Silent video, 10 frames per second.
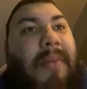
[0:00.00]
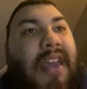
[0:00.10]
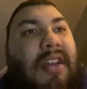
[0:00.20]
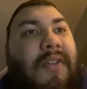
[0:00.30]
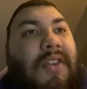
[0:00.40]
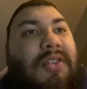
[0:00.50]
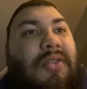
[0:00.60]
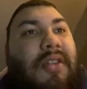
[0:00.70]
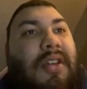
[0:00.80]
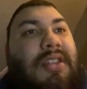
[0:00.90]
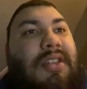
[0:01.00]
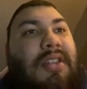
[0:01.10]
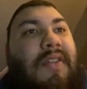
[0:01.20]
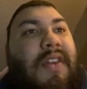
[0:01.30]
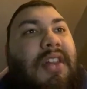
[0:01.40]
Mayer for sure is
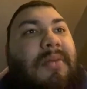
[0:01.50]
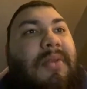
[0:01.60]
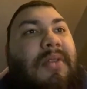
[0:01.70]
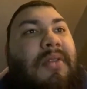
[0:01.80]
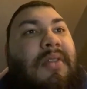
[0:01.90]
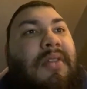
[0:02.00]
still available.